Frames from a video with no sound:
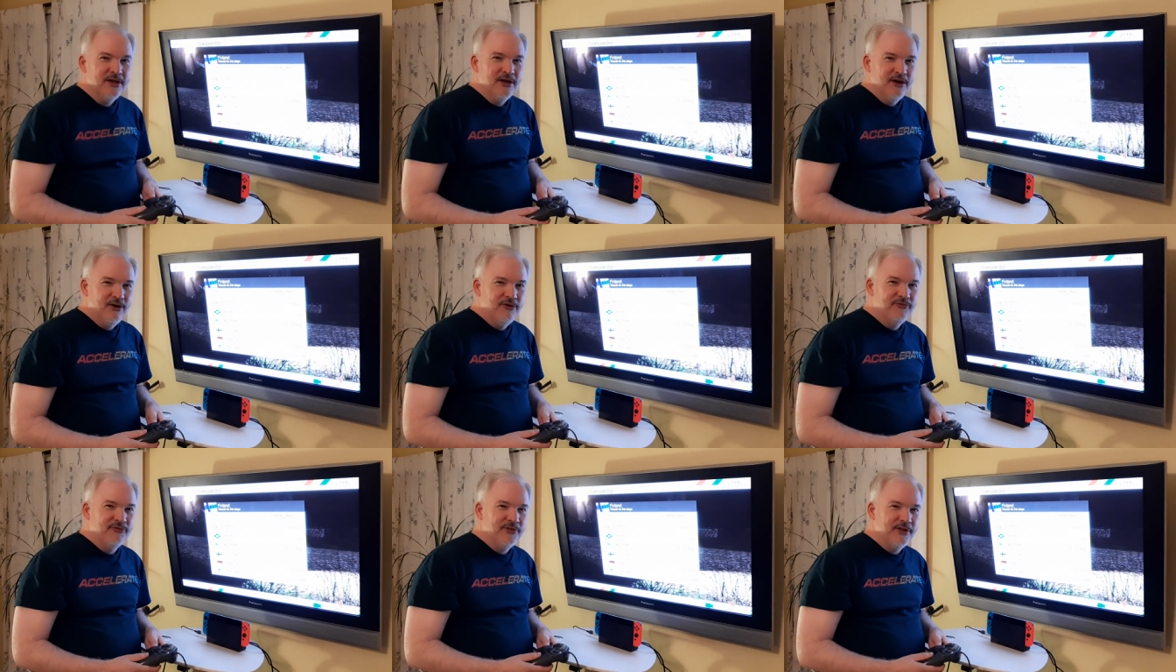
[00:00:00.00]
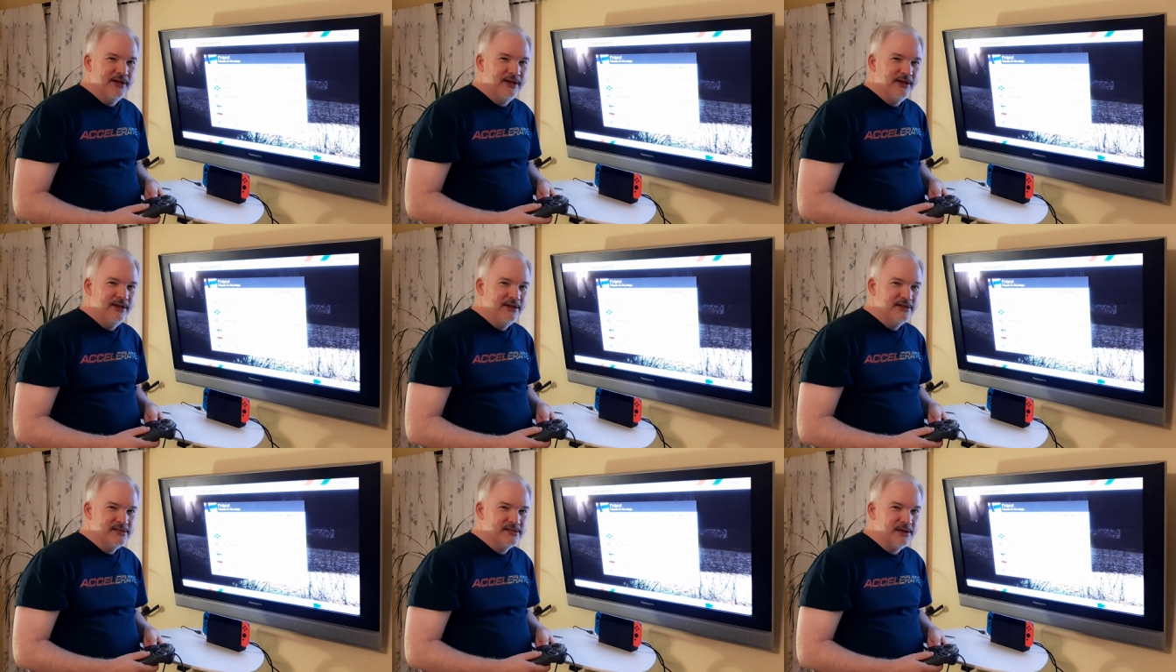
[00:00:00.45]

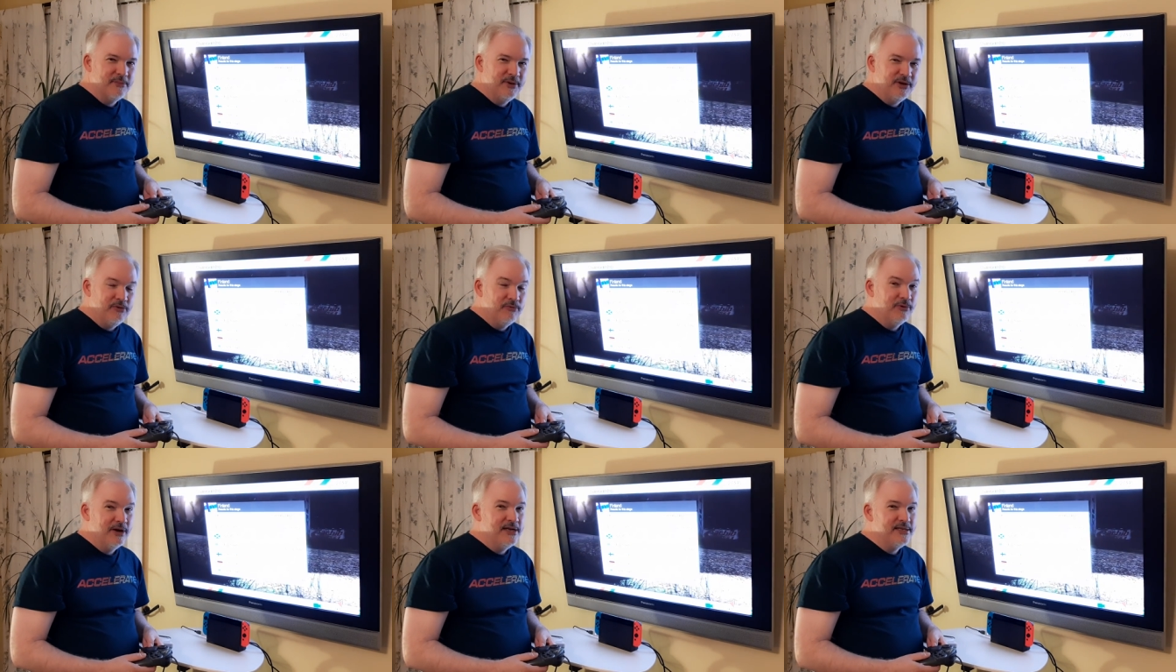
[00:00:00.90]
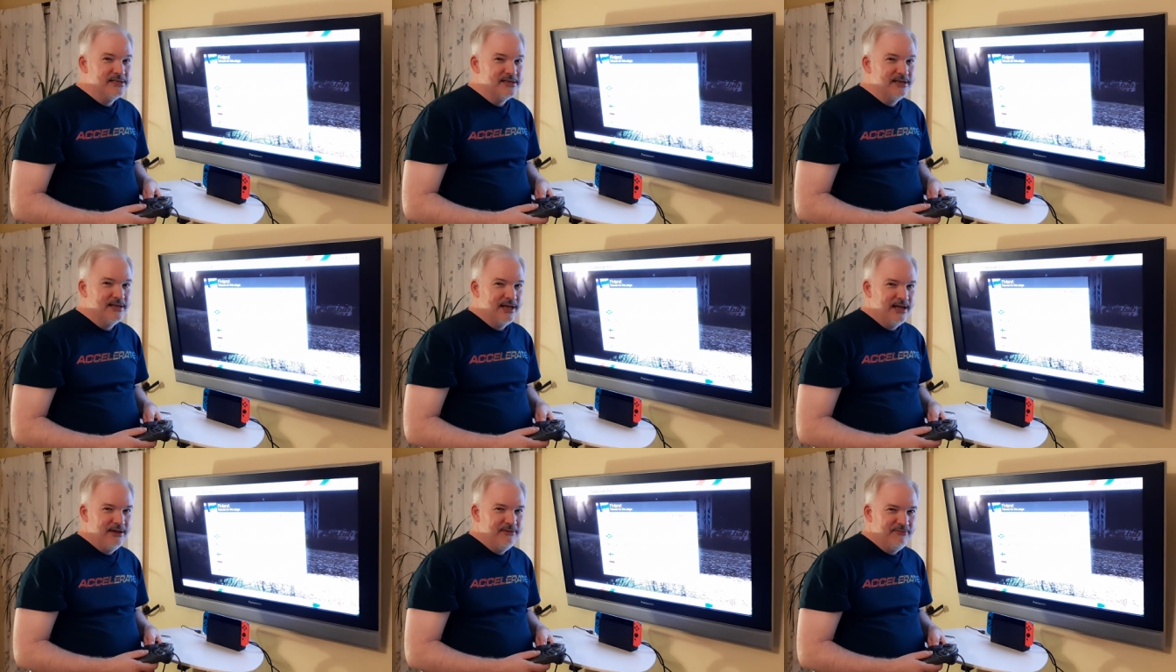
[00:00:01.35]
Hopefully some of you
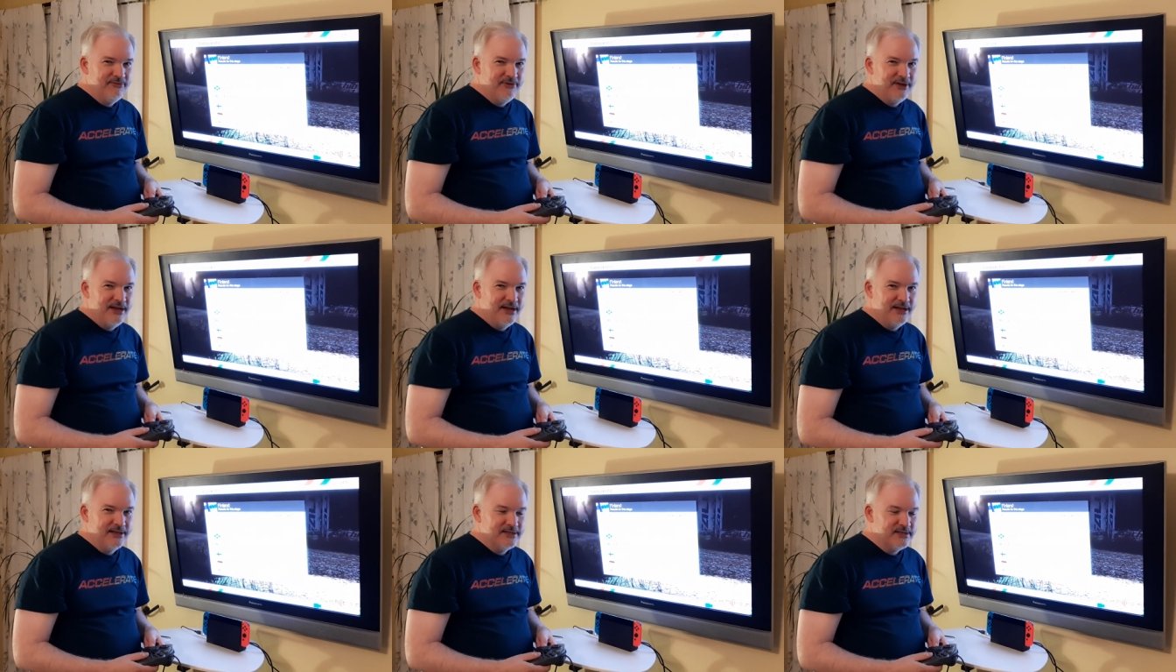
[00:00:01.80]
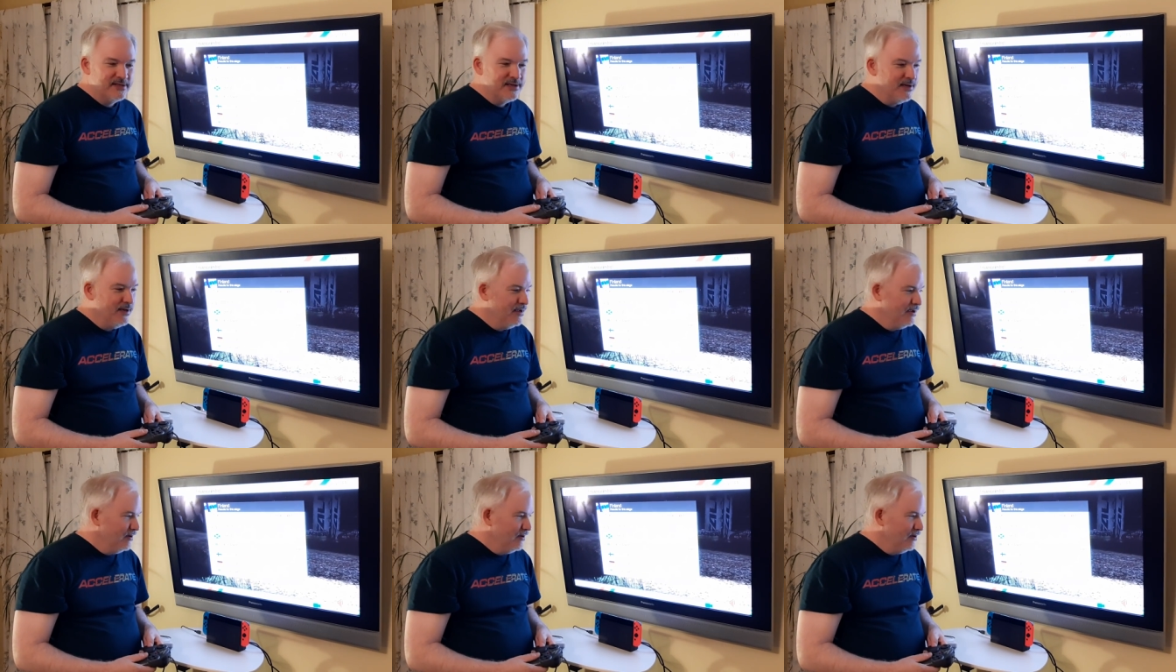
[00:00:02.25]
racing game fans